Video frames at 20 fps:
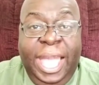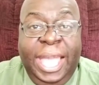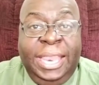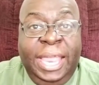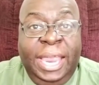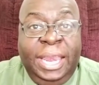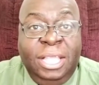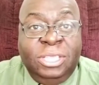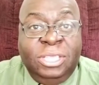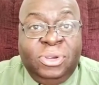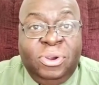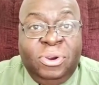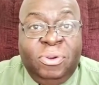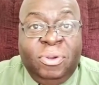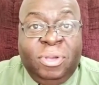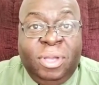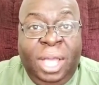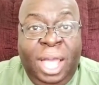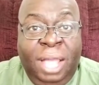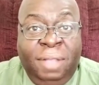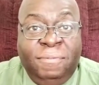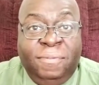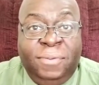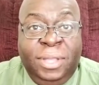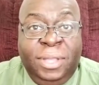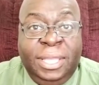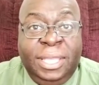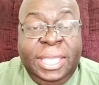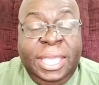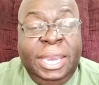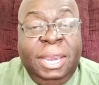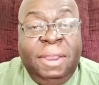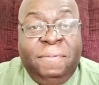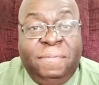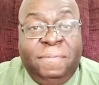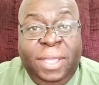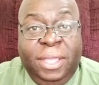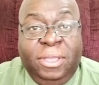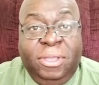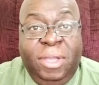And that internal conflict can
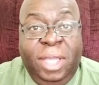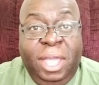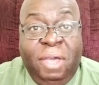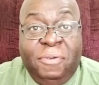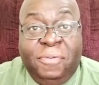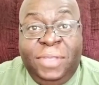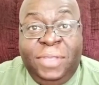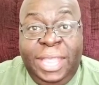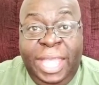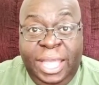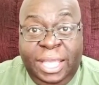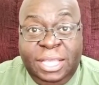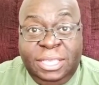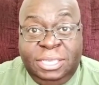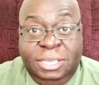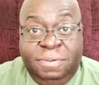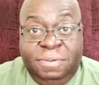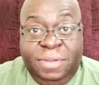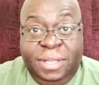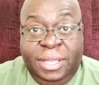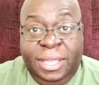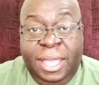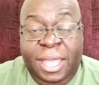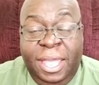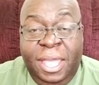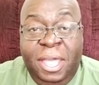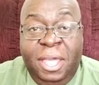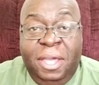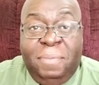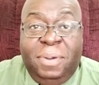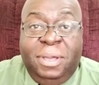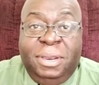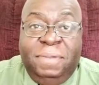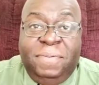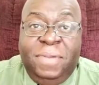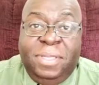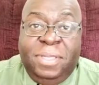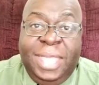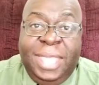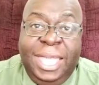affect your health negatively. But
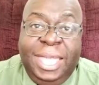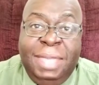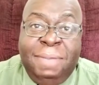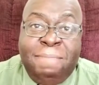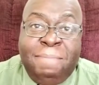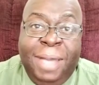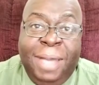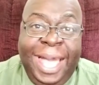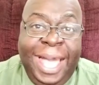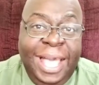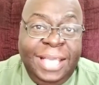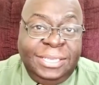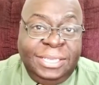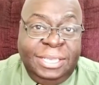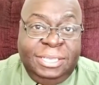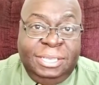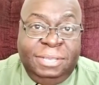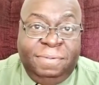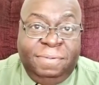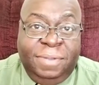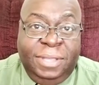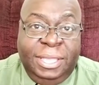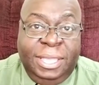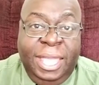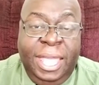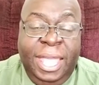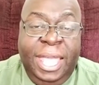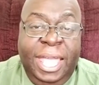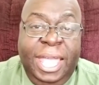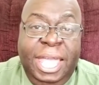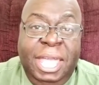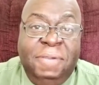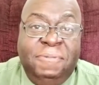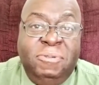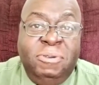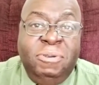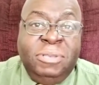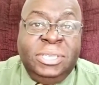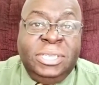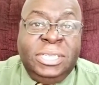if you're thinking positively,
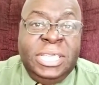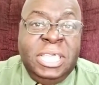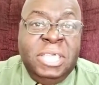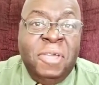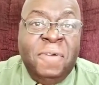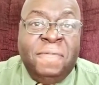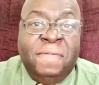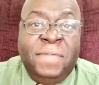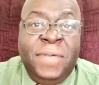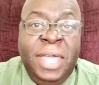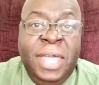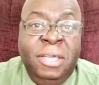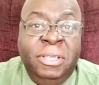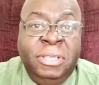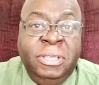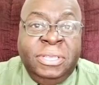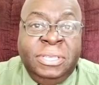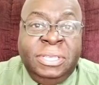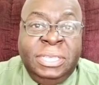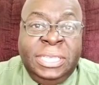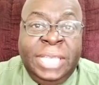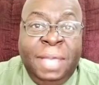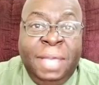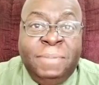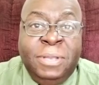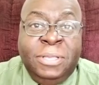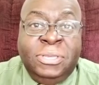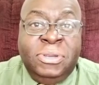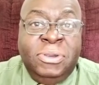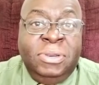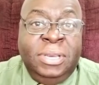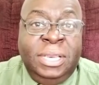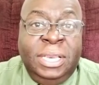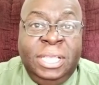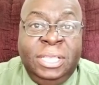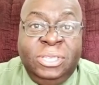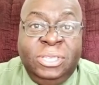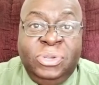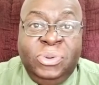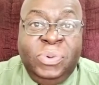if you see your failures as
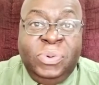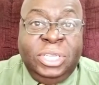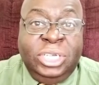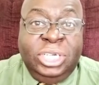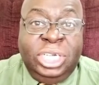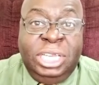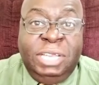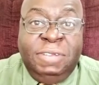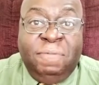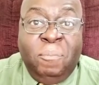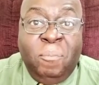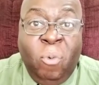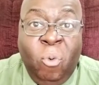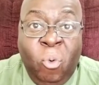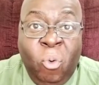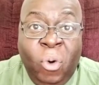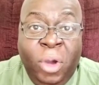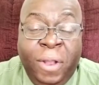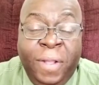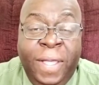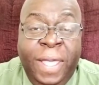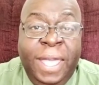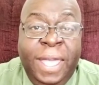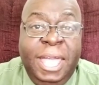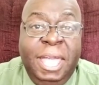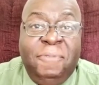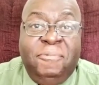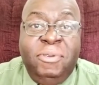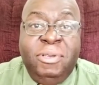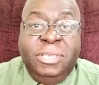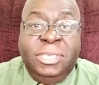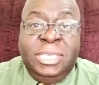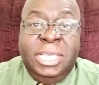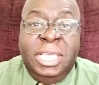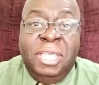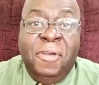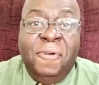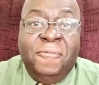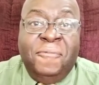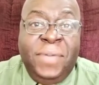opportunities to achieve more, if you
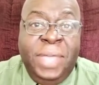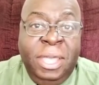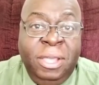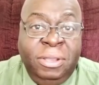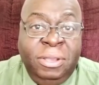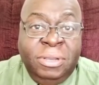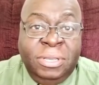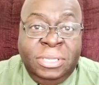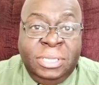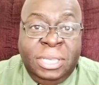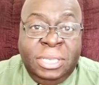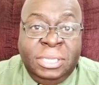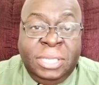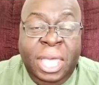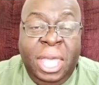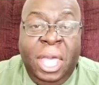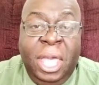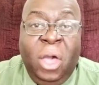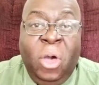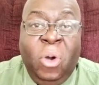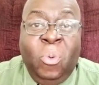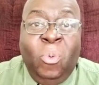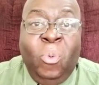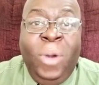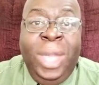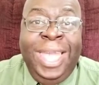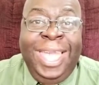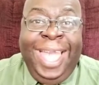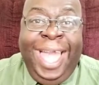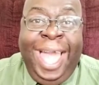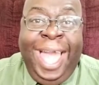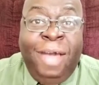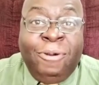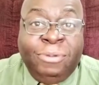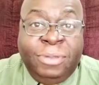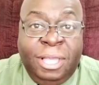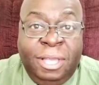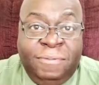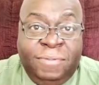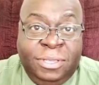see your failures as a way
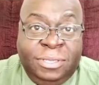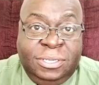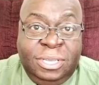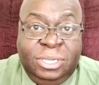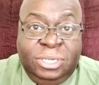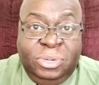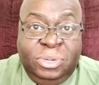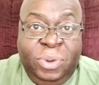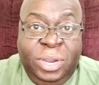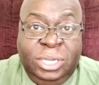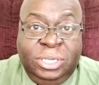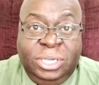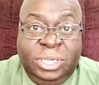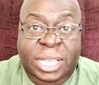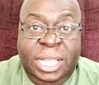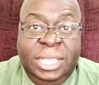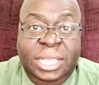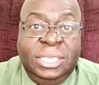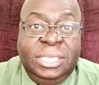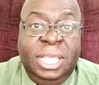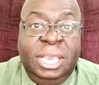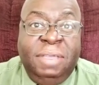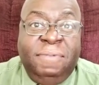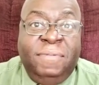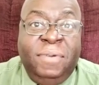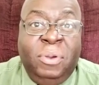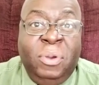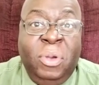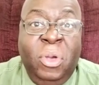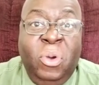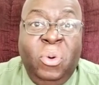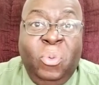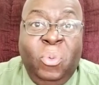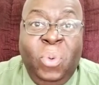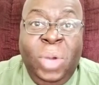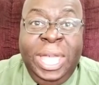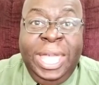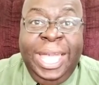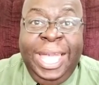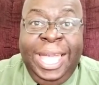out of a situation instead of a
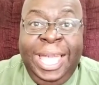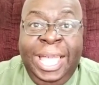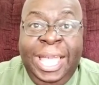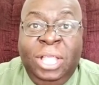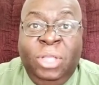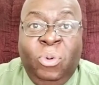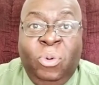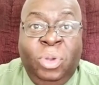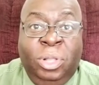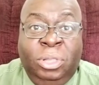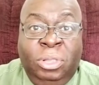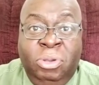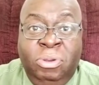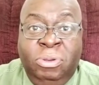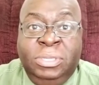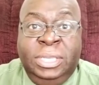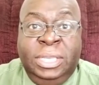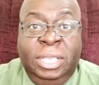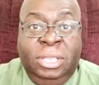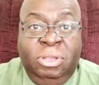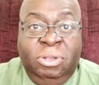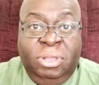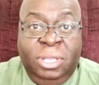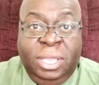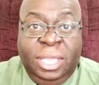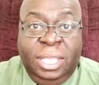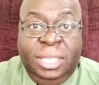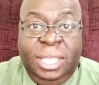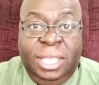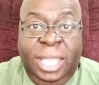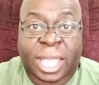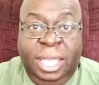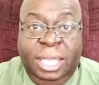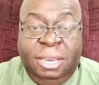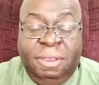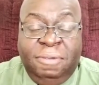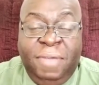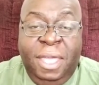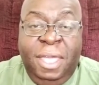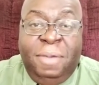way in or losing, and you look at the
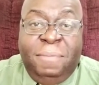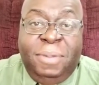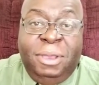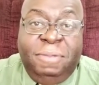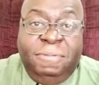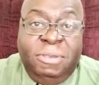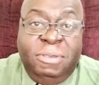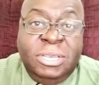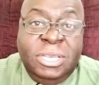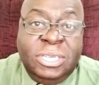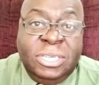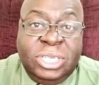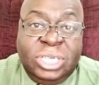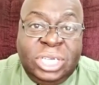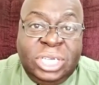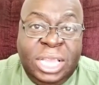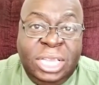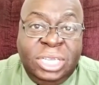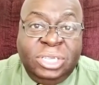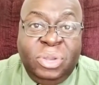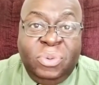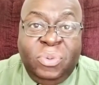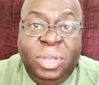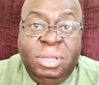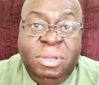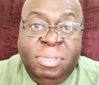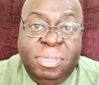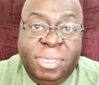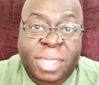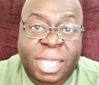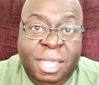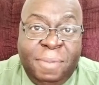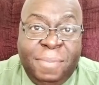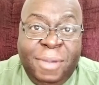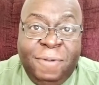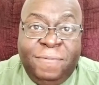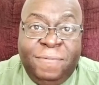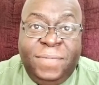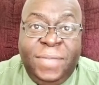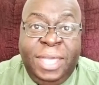negative, but if you just change the way you think
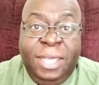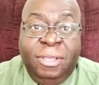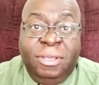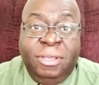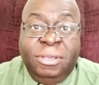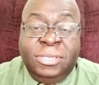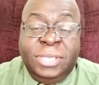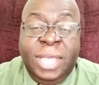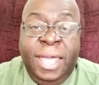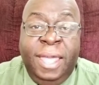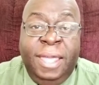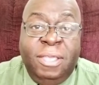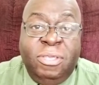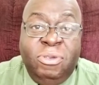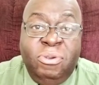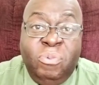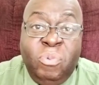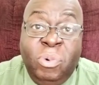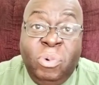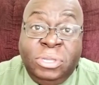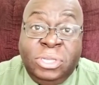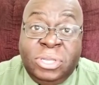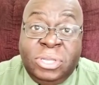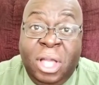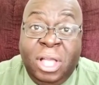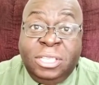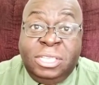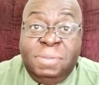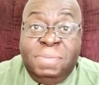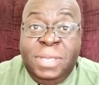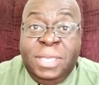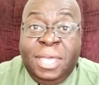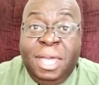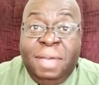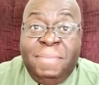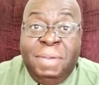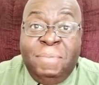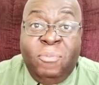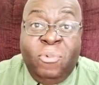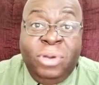about failures, you will start to
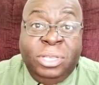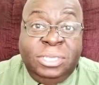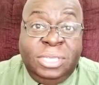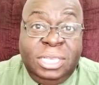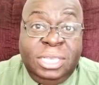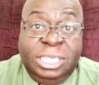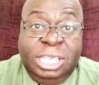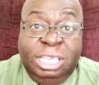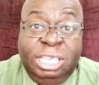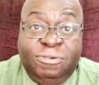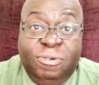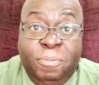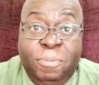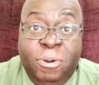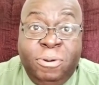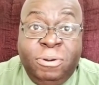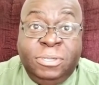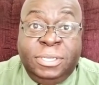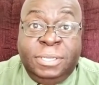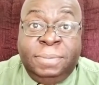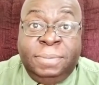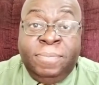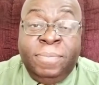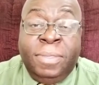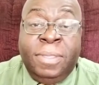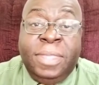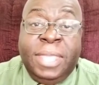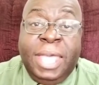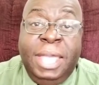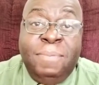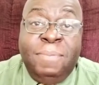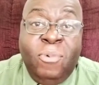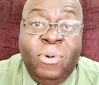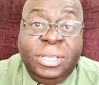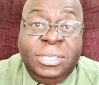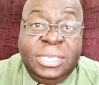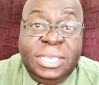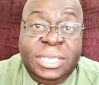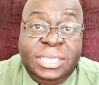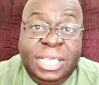become a more successful person. A
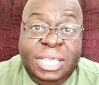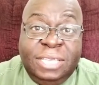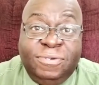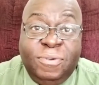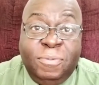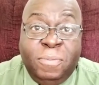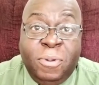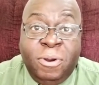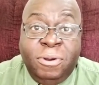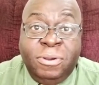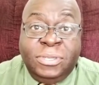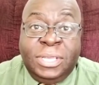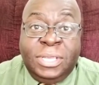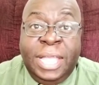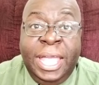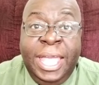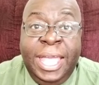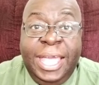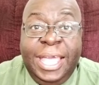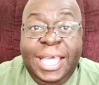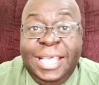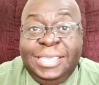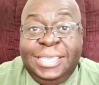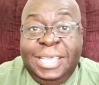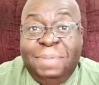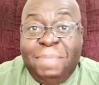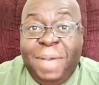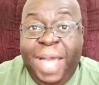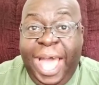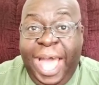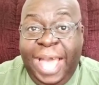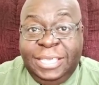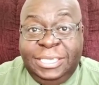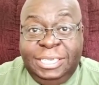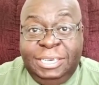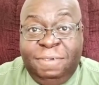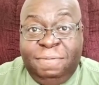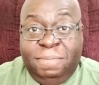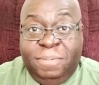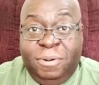more successful person is a
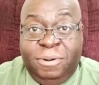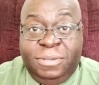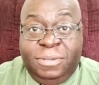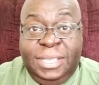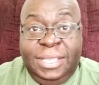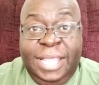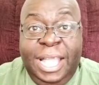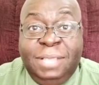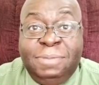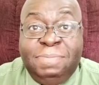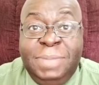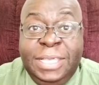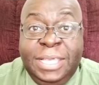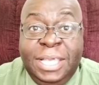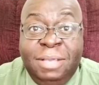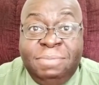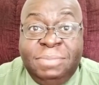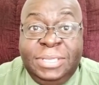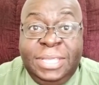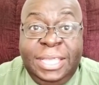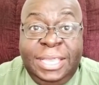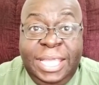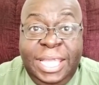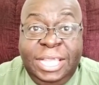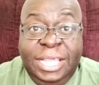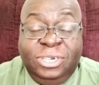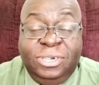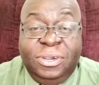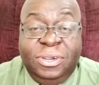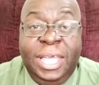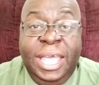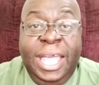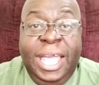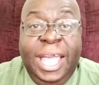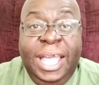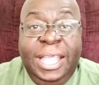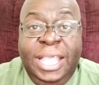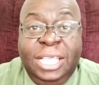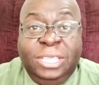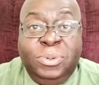positive person. That becomes the nature.
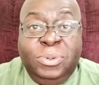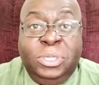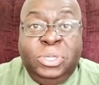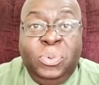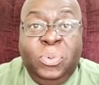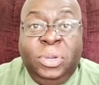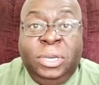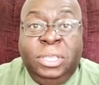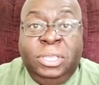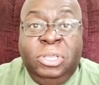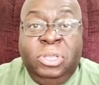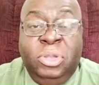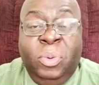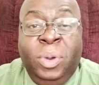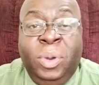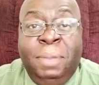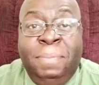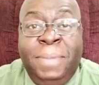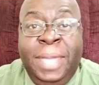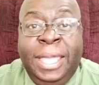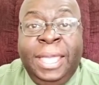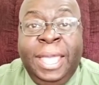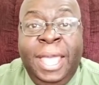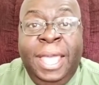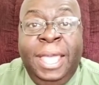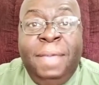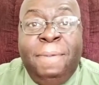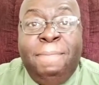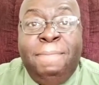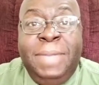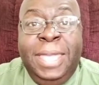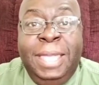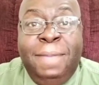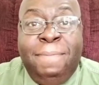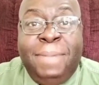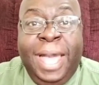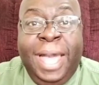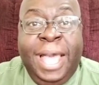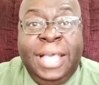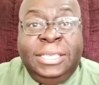And that's what you want to do. You want to make
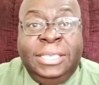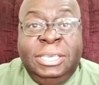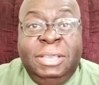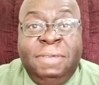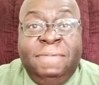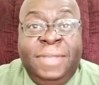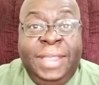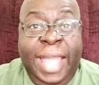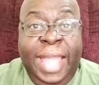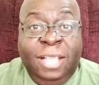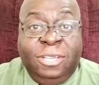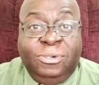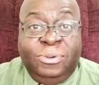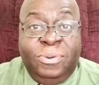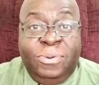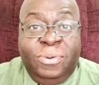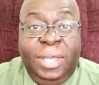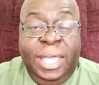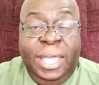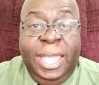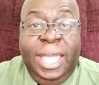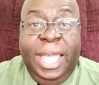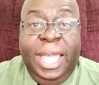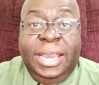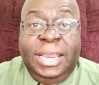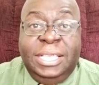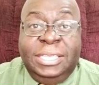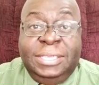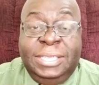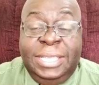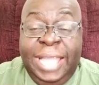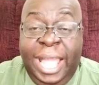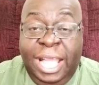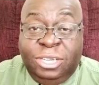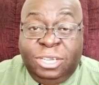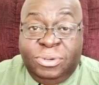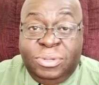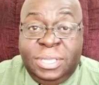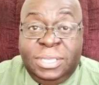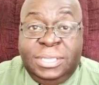being positive natural, and as
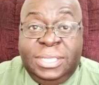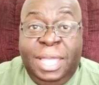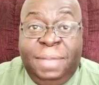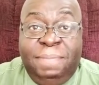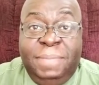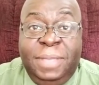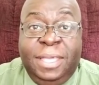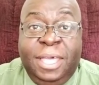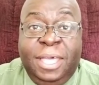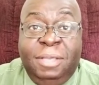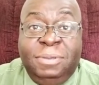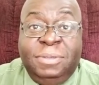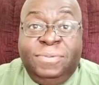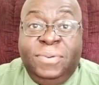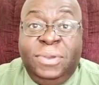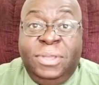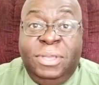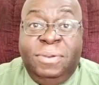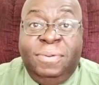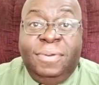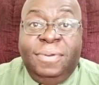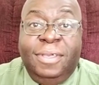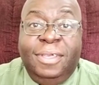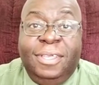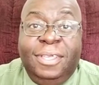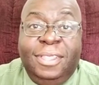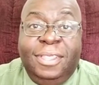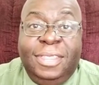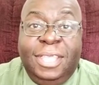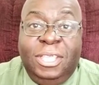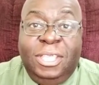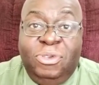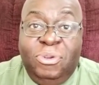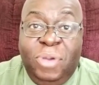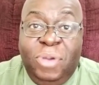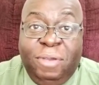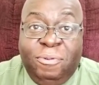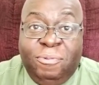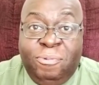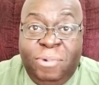natural as that becomes for you, then
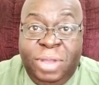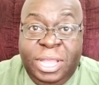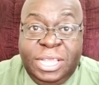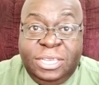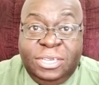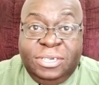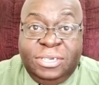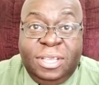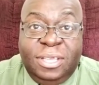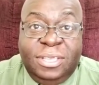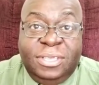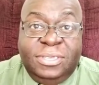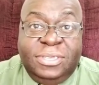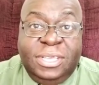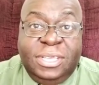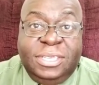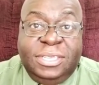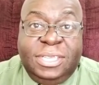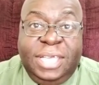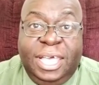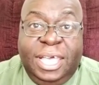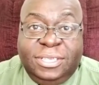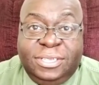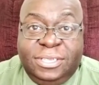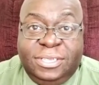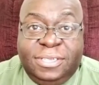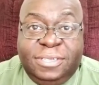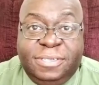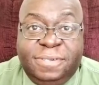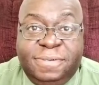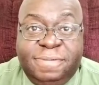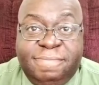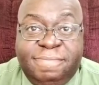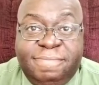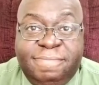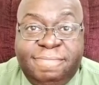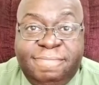you have reached success.